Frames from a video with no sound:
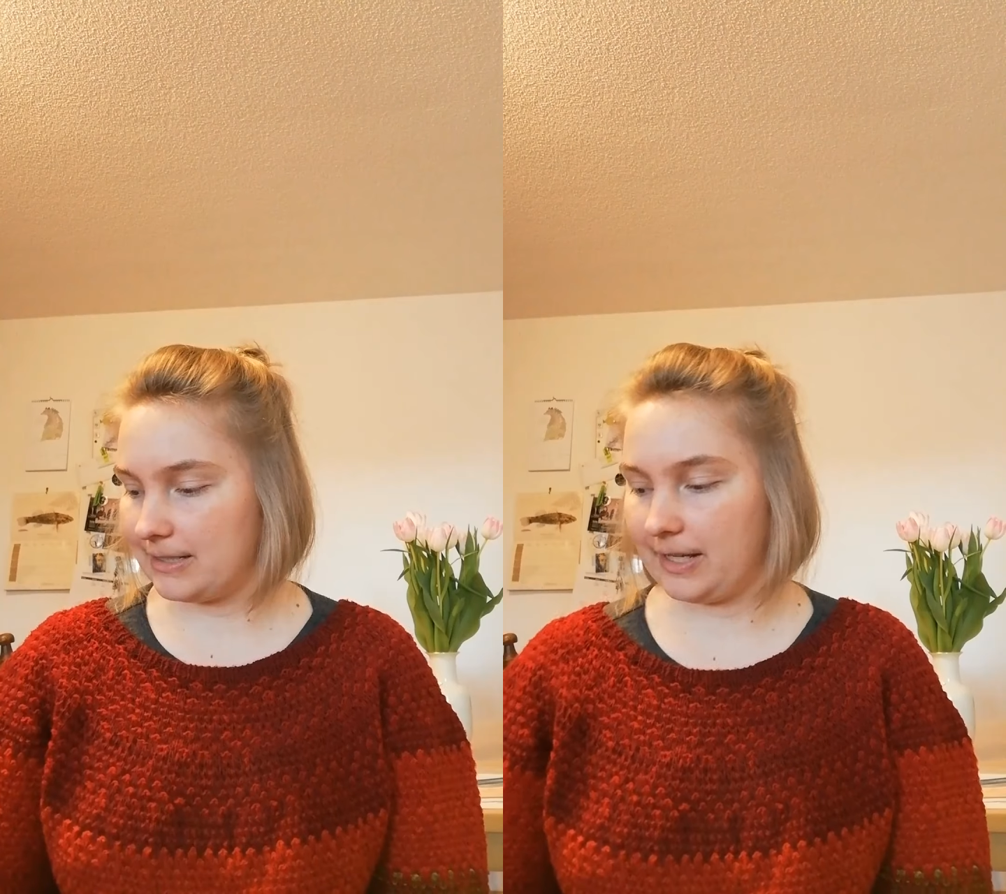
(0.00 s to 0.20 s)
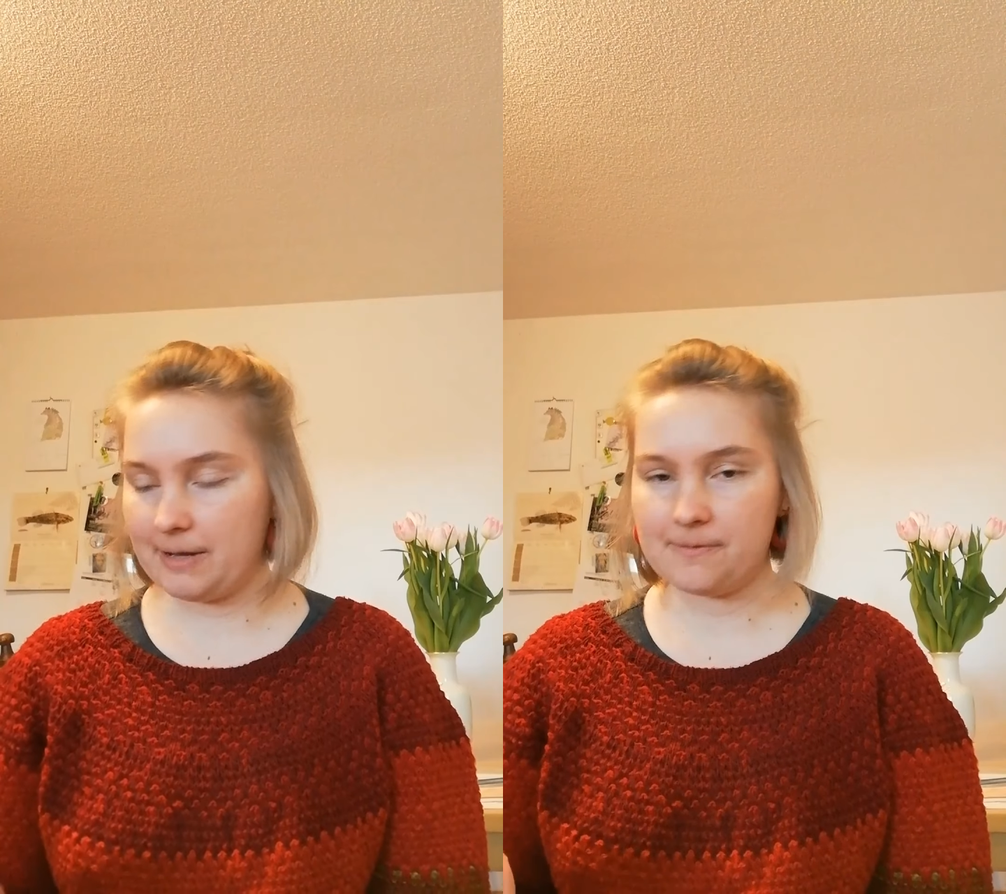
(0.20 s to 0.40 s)

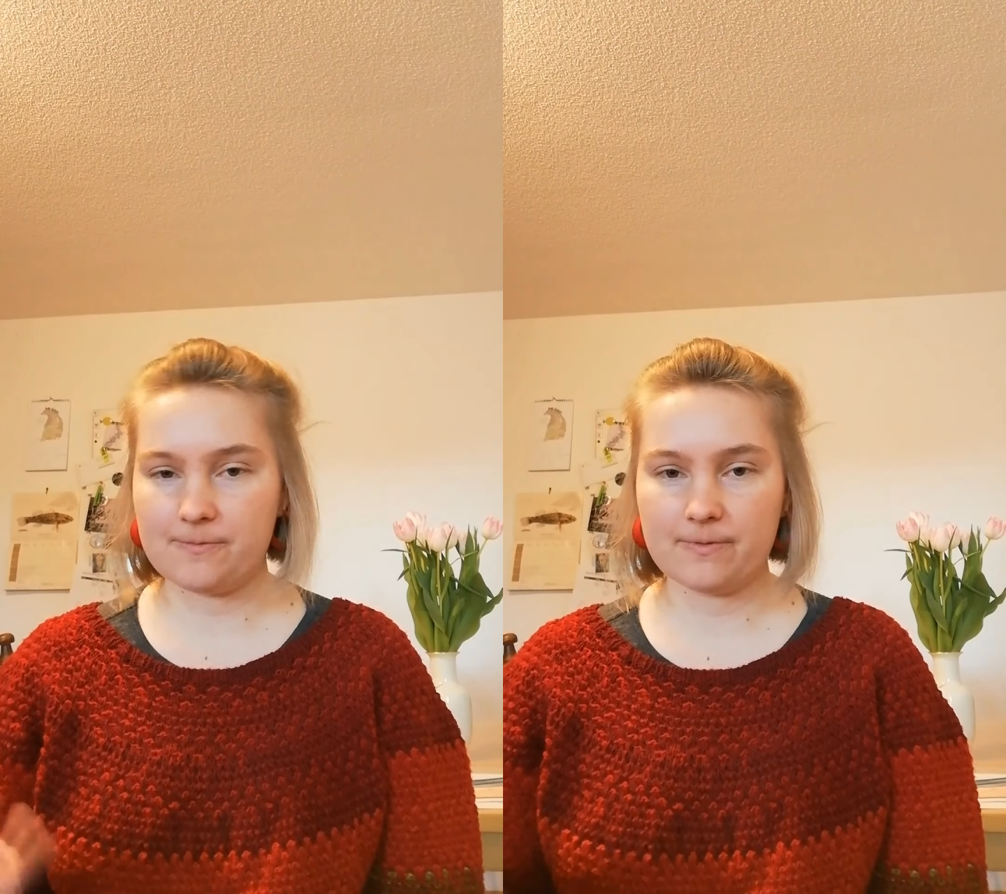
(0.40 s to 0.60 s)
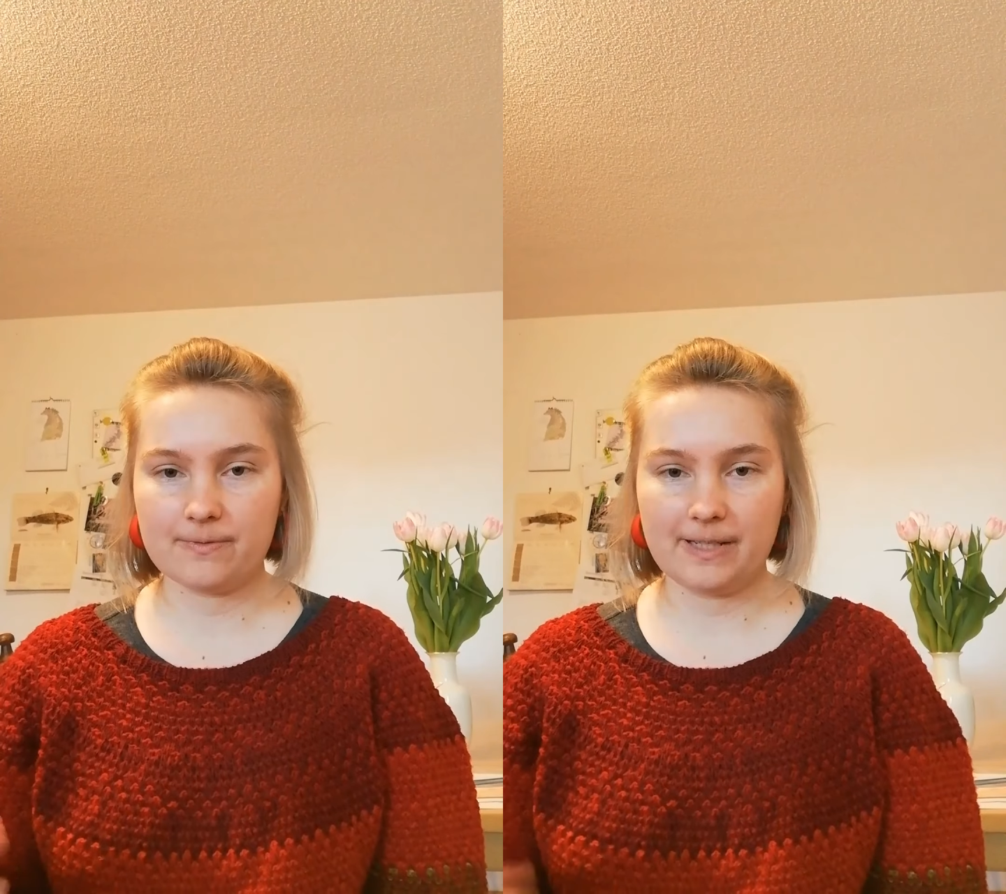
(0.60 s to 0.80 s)
to have
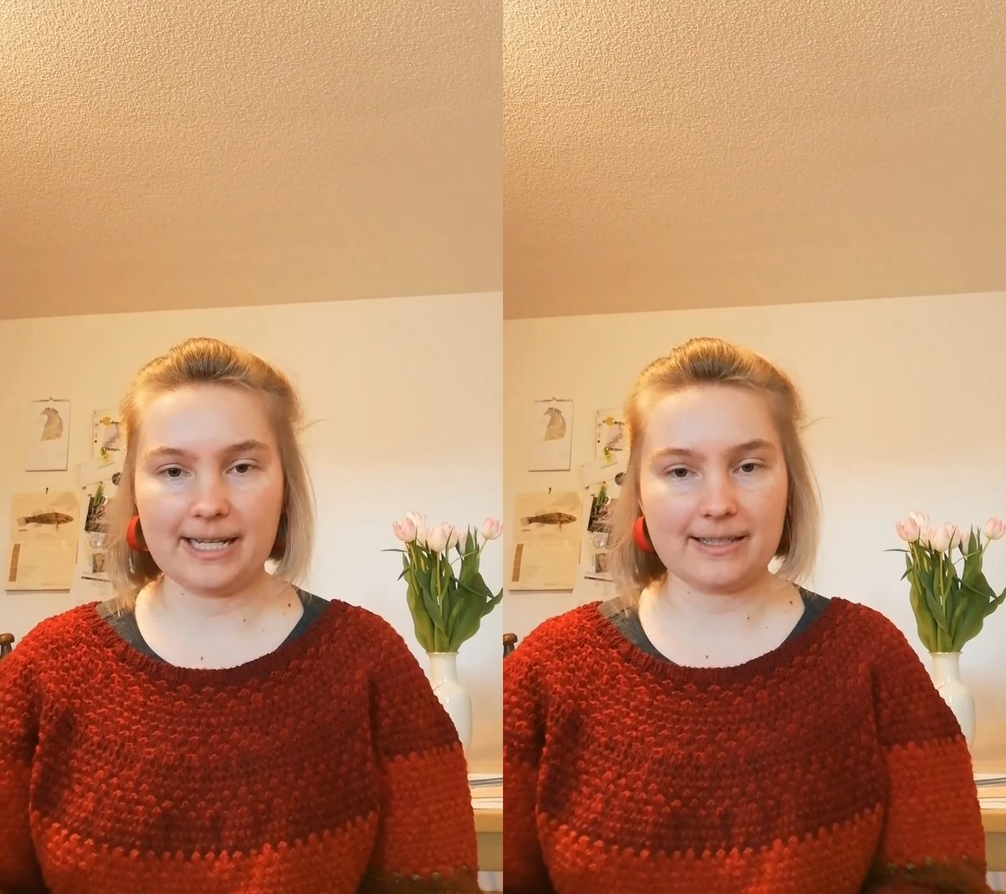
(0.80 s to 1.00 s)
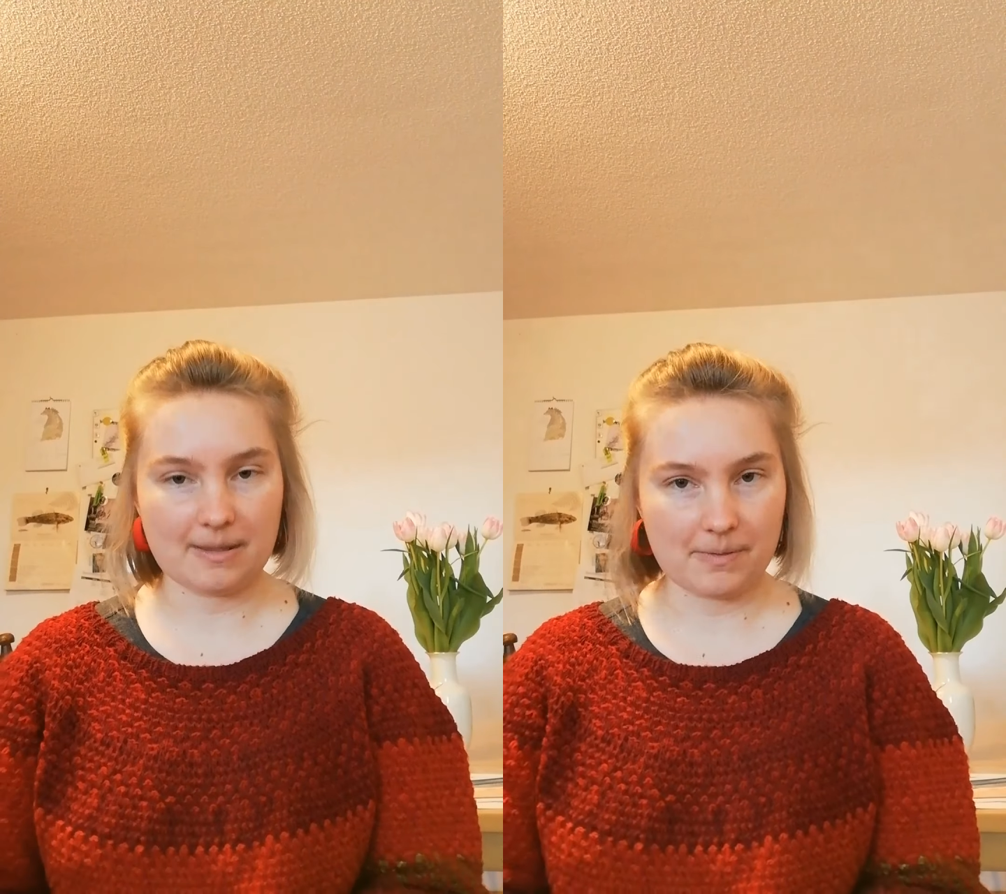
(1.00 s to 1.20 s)

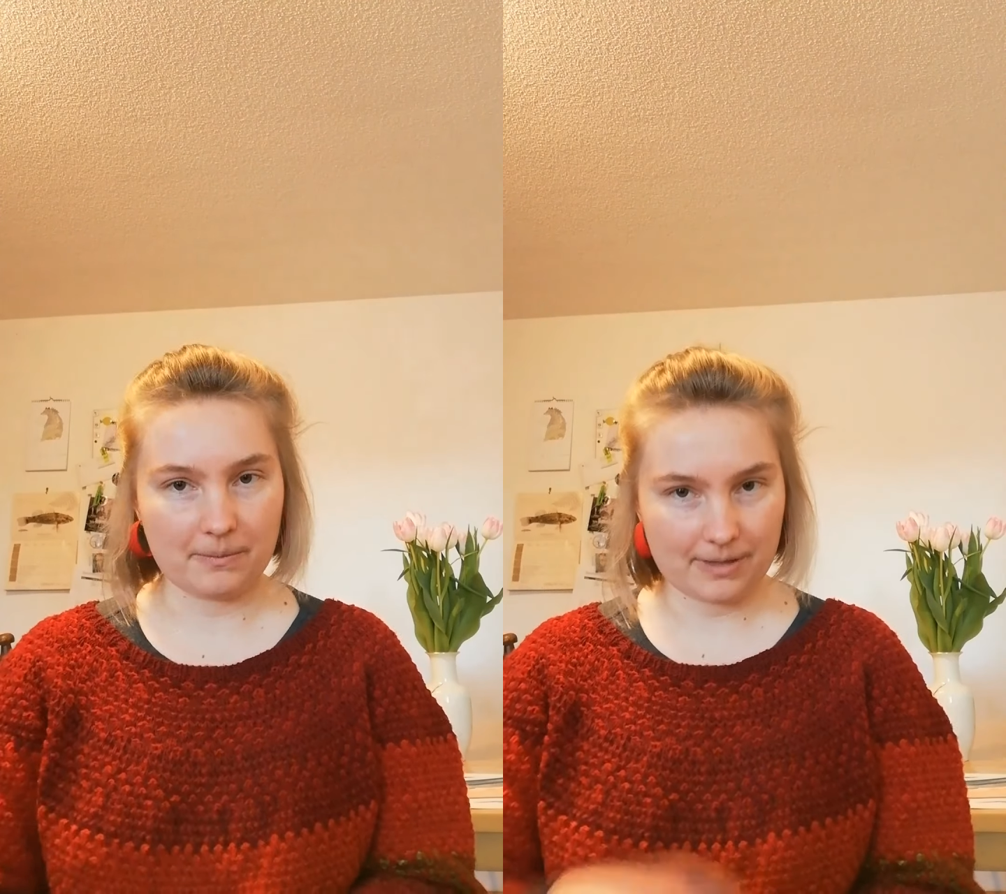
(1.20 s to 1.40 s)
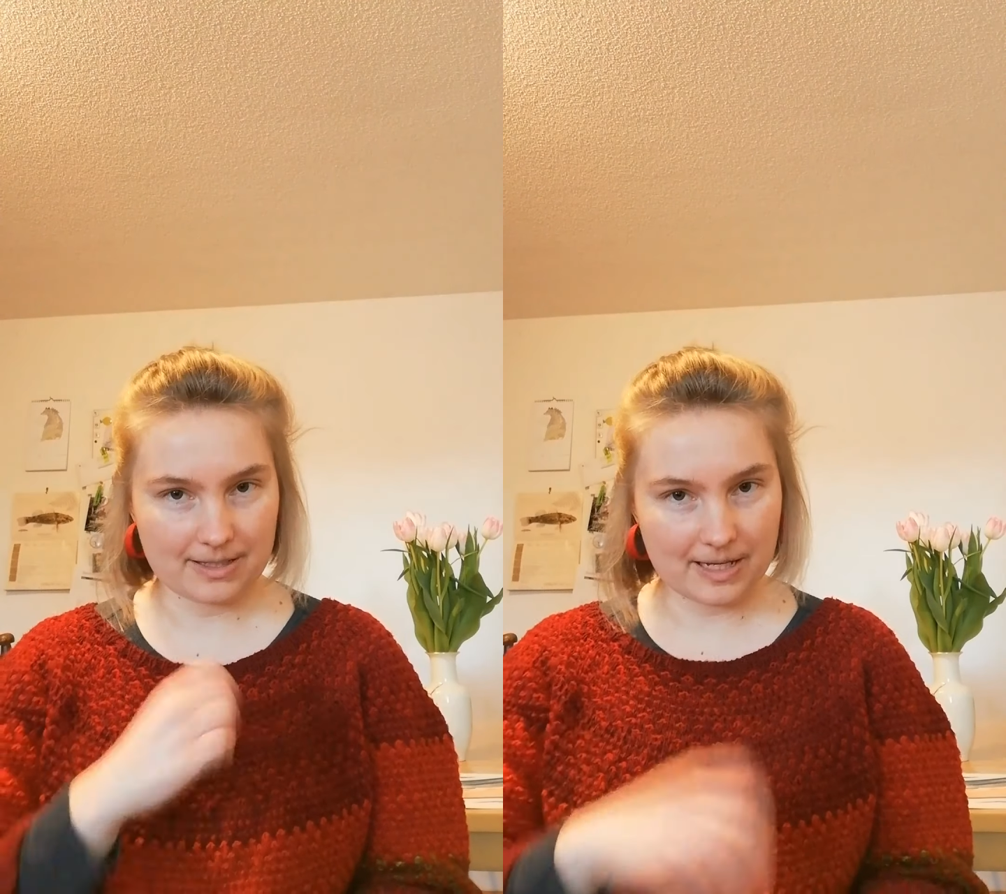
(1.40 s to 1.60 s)
like
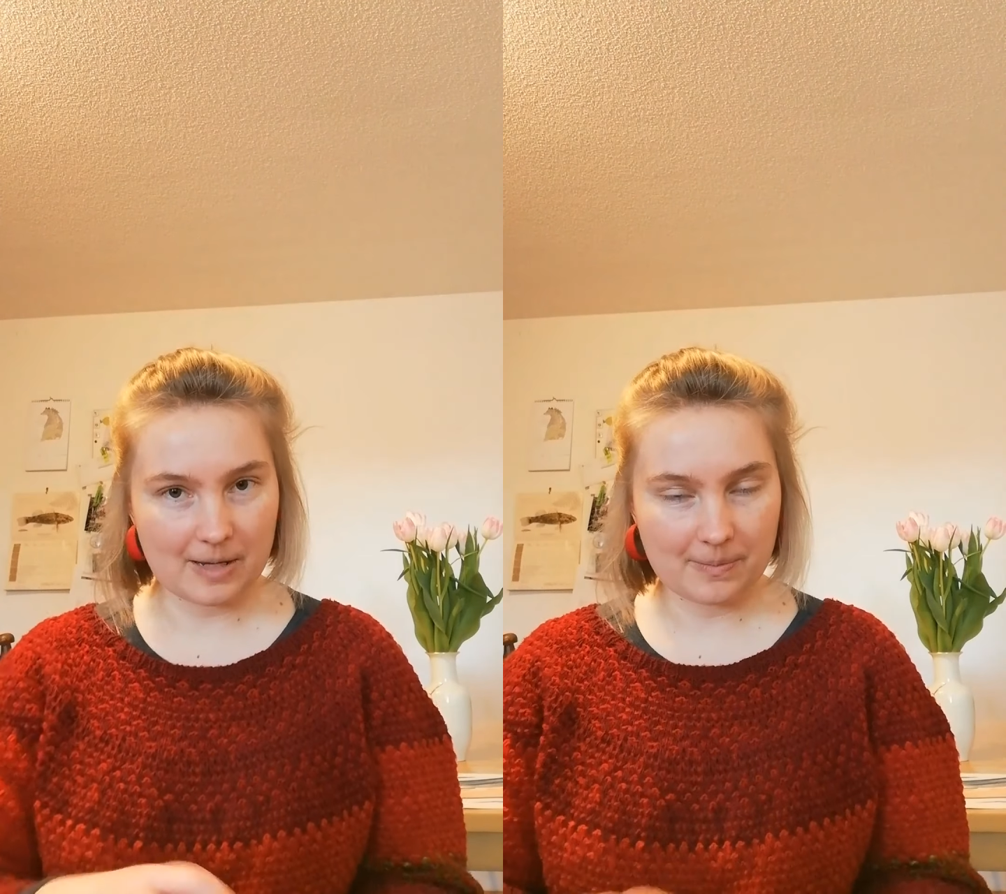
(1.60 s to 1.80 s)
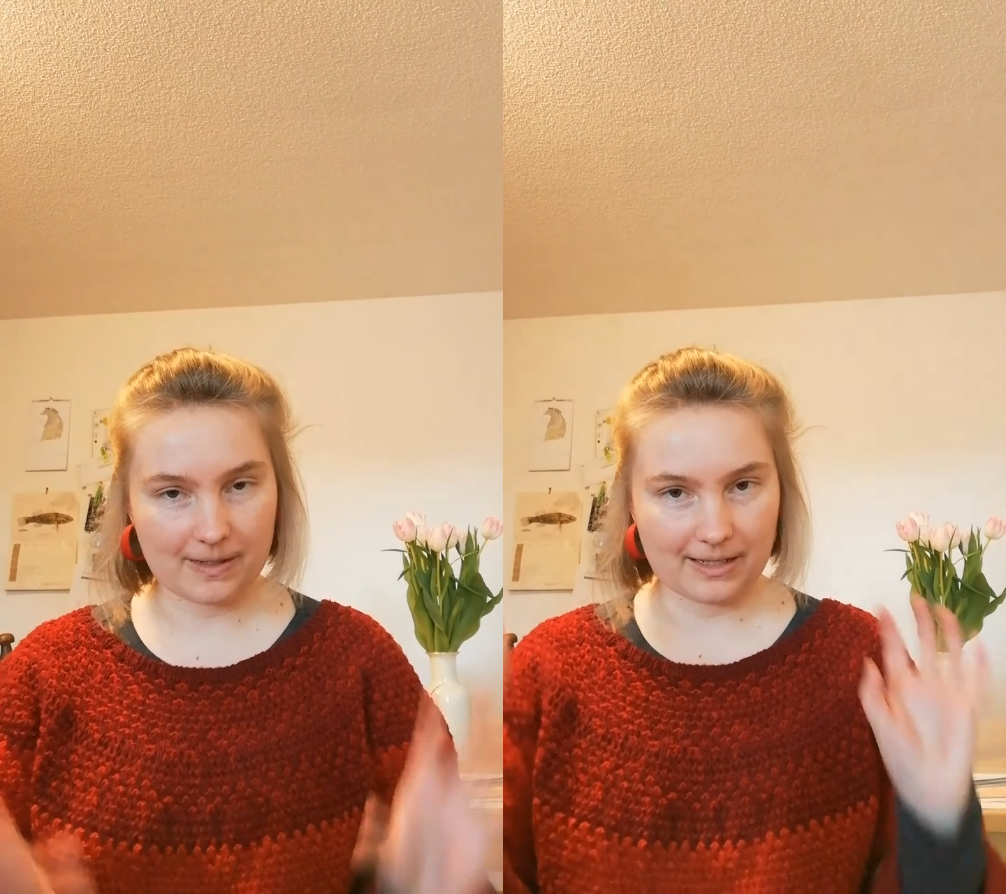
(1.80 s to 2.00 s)
something with a
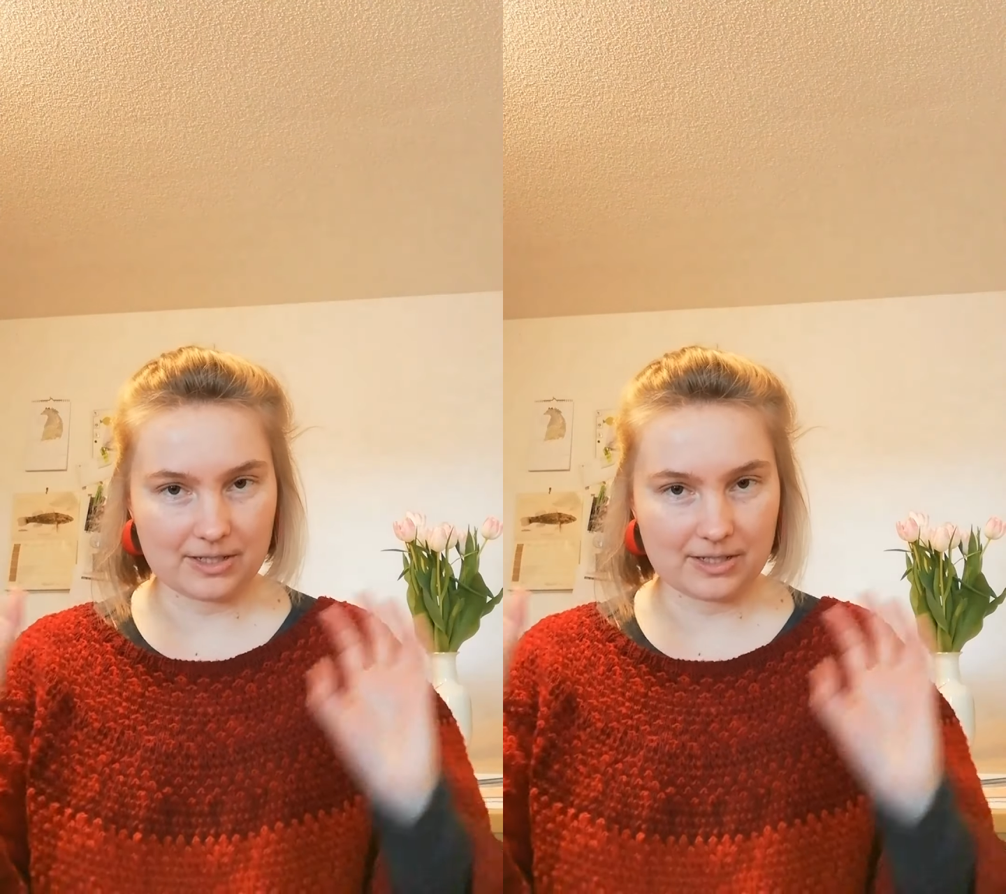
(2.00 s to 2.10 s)
zip that I